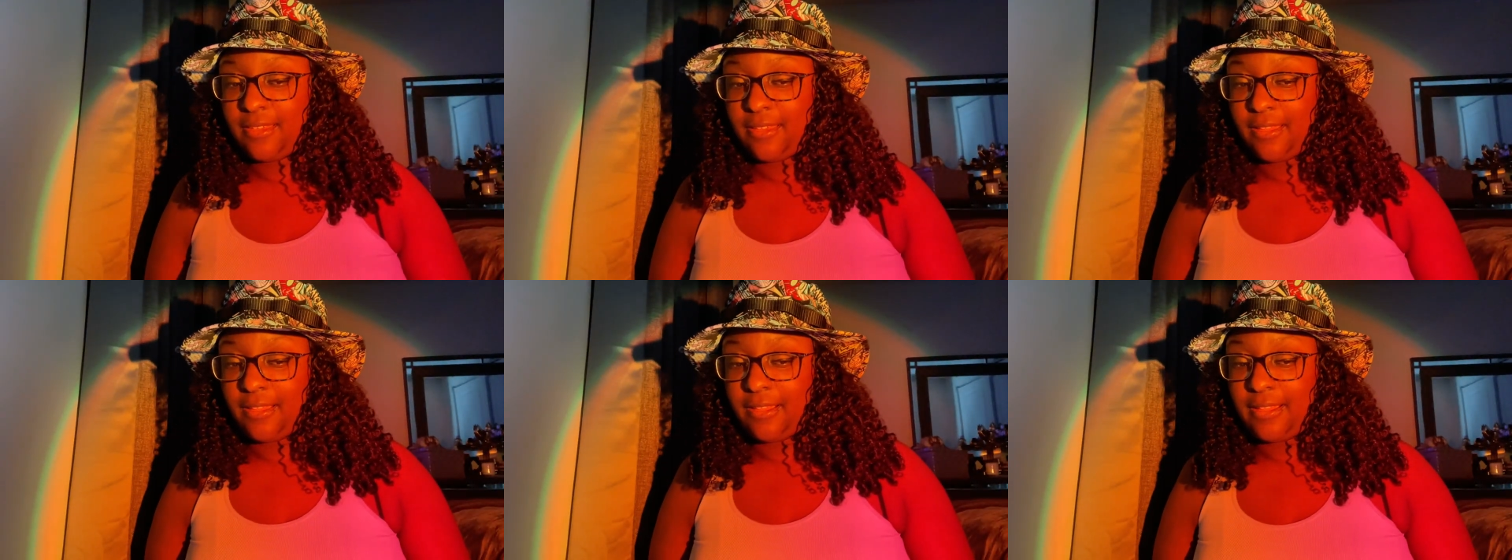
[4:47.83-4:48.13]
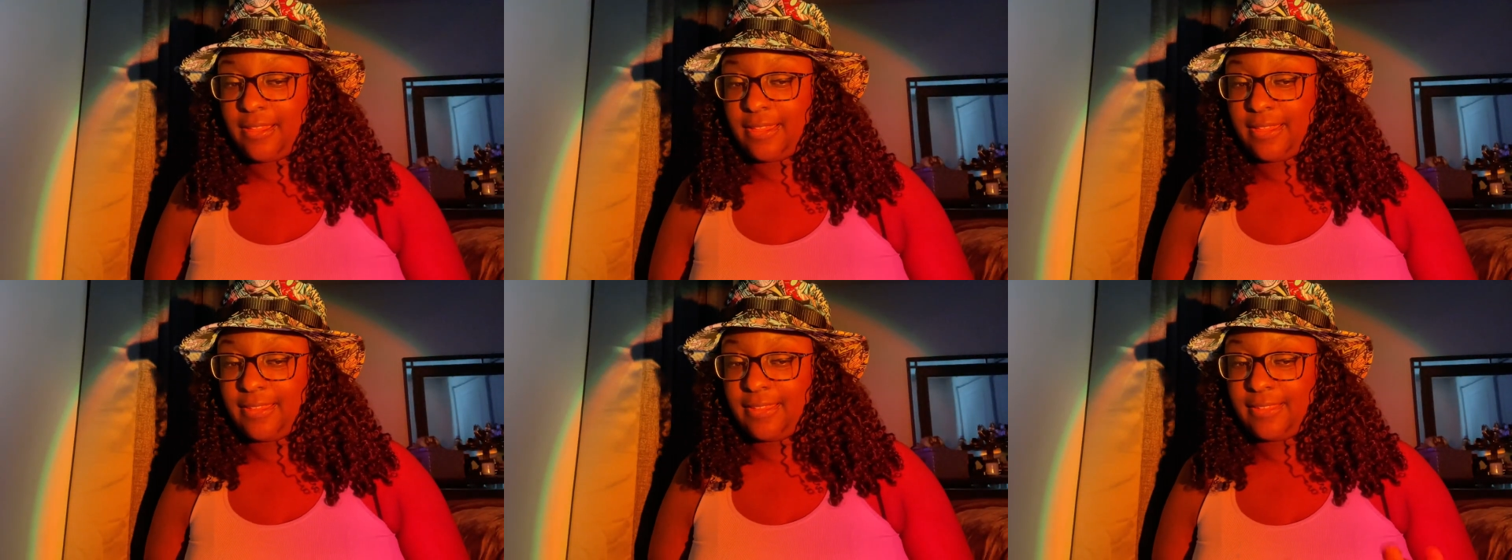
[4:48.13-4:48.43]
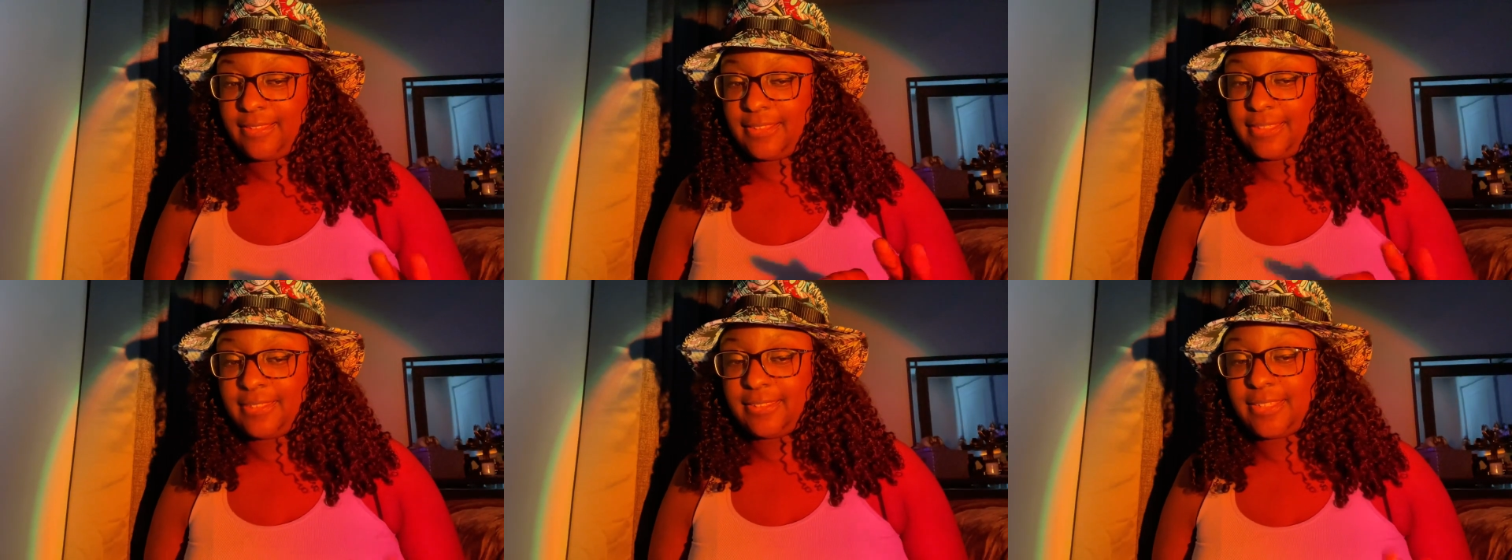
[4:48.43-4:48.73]
All right,
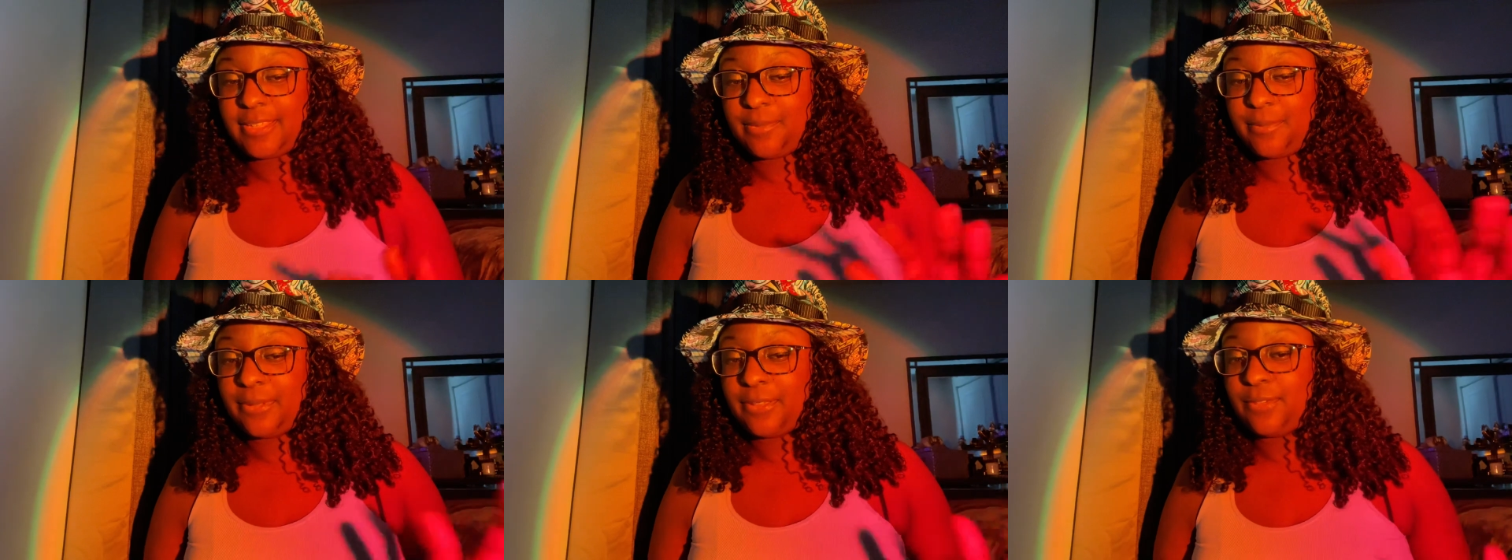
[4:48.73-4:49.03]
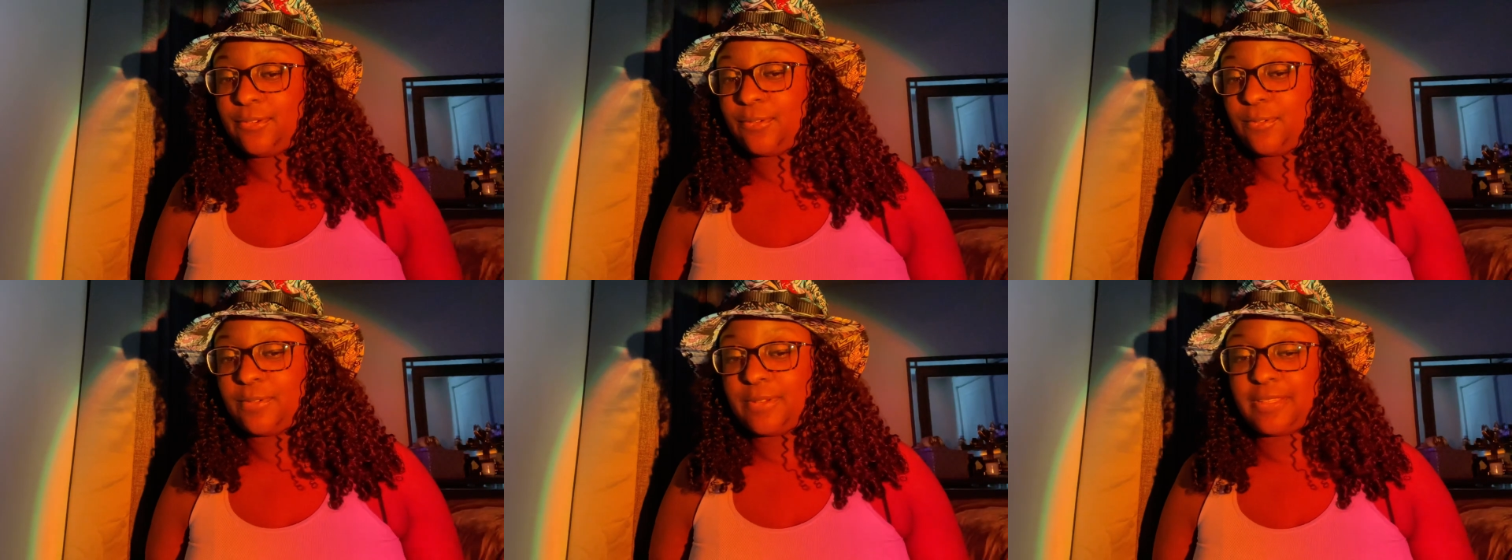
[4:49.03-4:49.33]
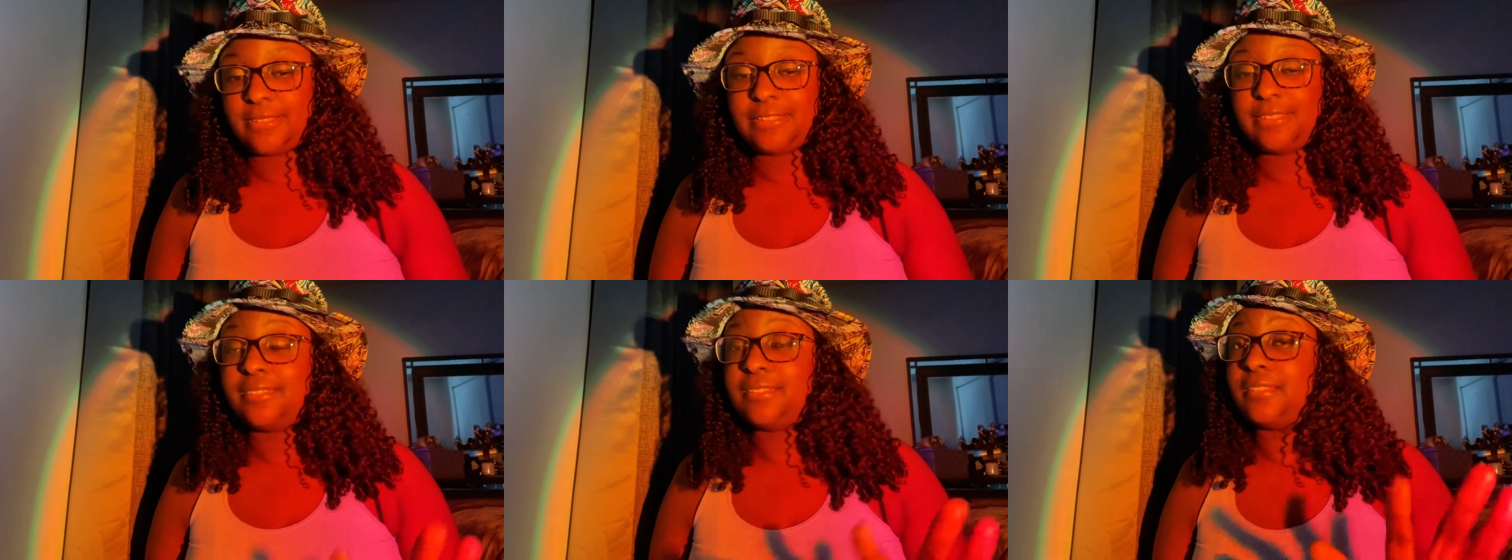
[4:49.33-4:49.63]
let's keep it
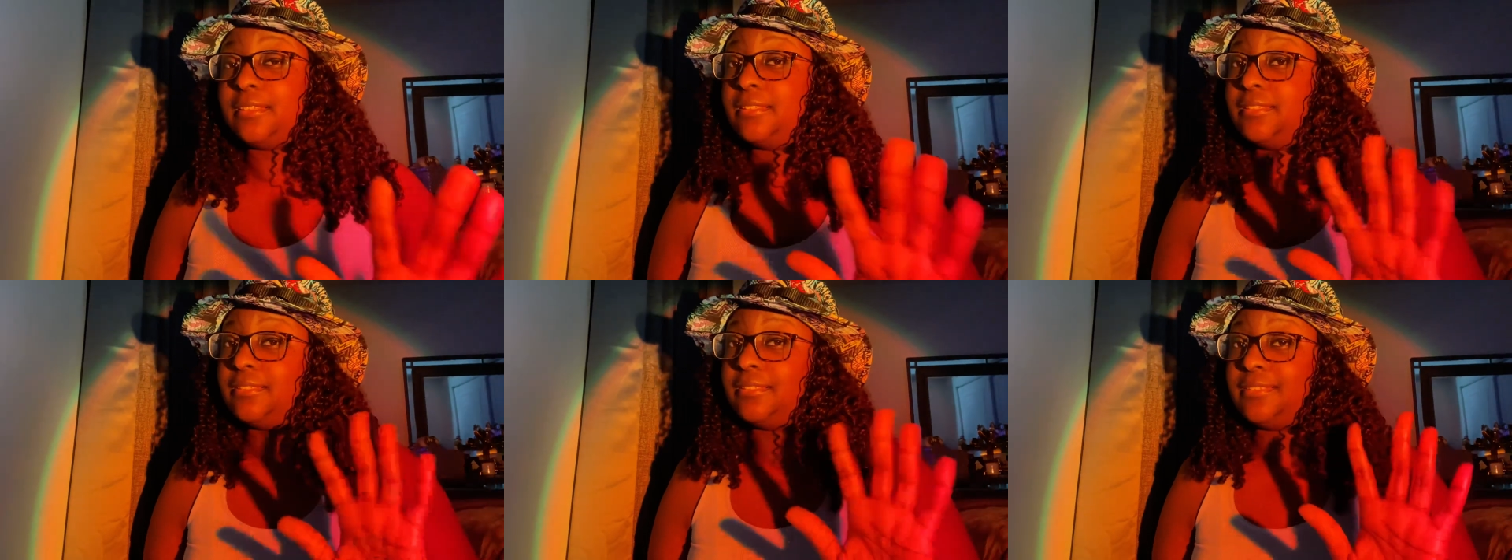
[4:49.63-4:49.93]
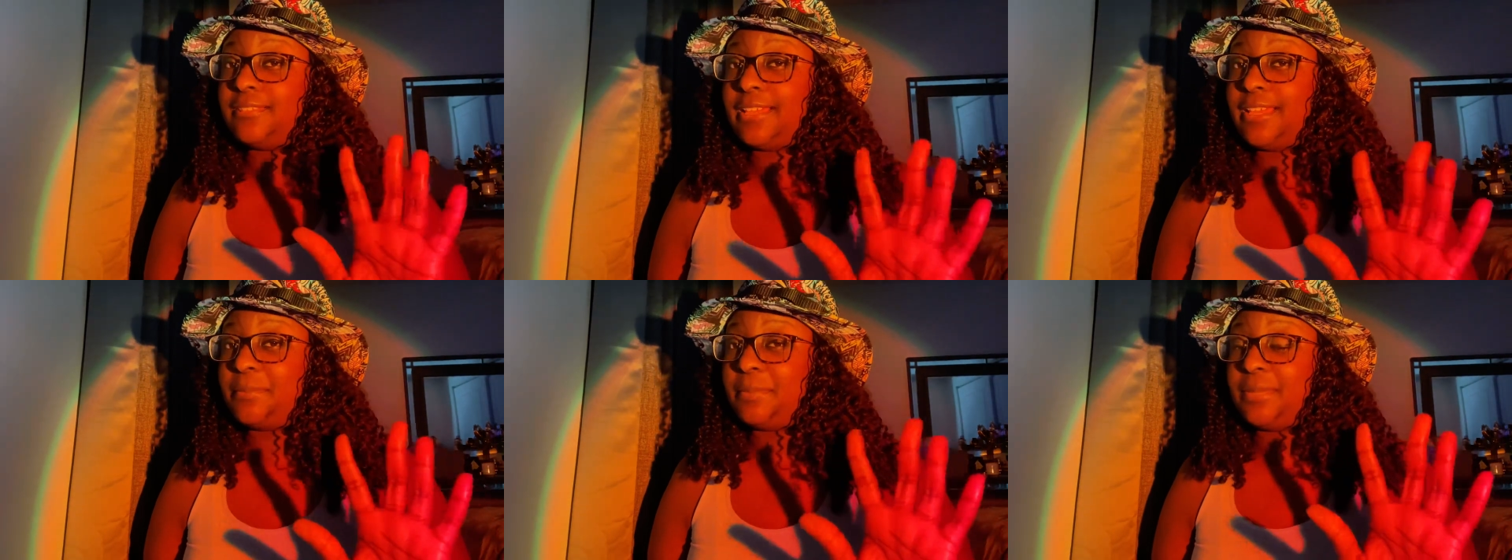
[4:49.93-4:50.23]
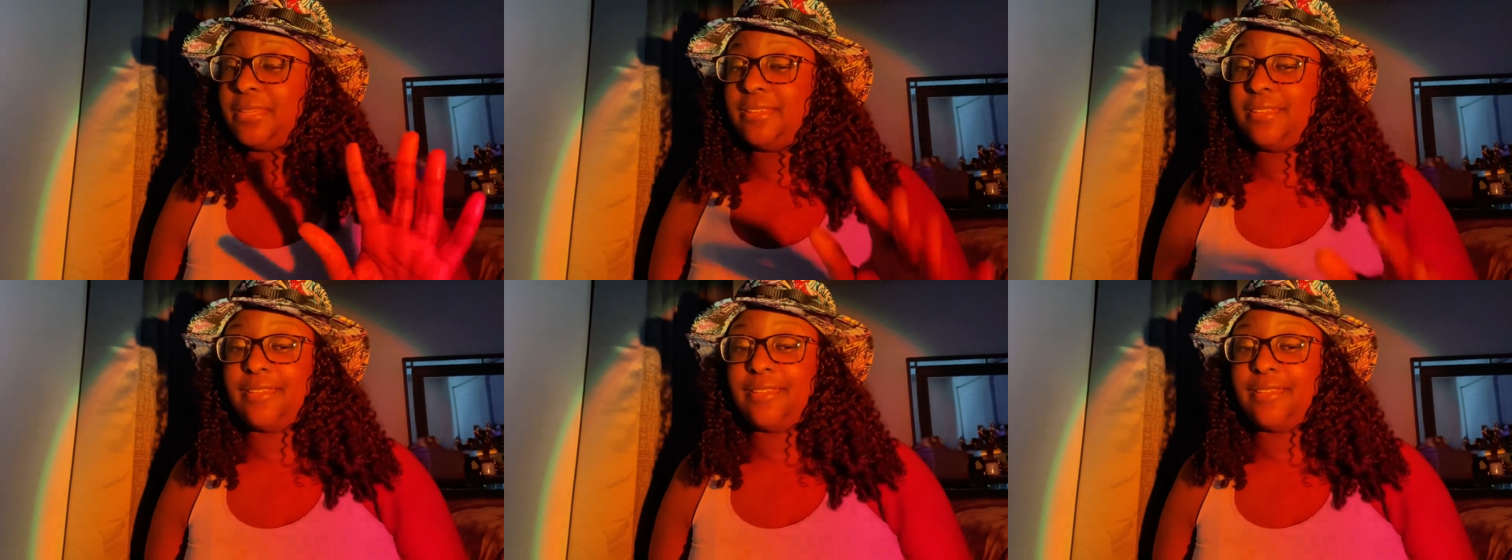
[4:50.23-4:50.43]
going. This entertainment,